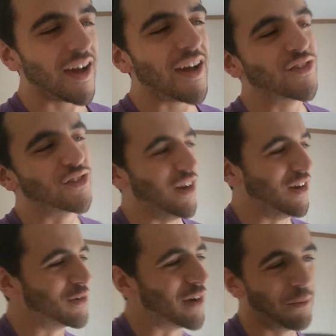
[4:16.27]
I should have
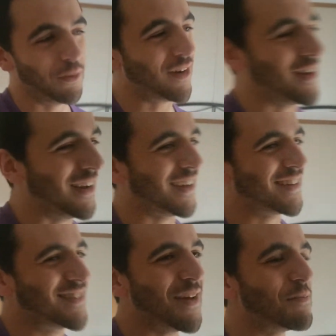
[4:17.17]
knew they weren't going to
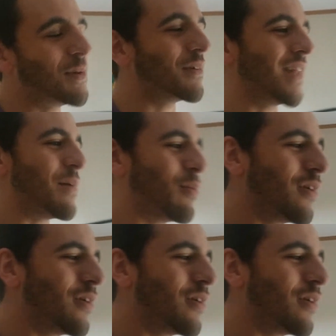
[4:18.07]
accept me with that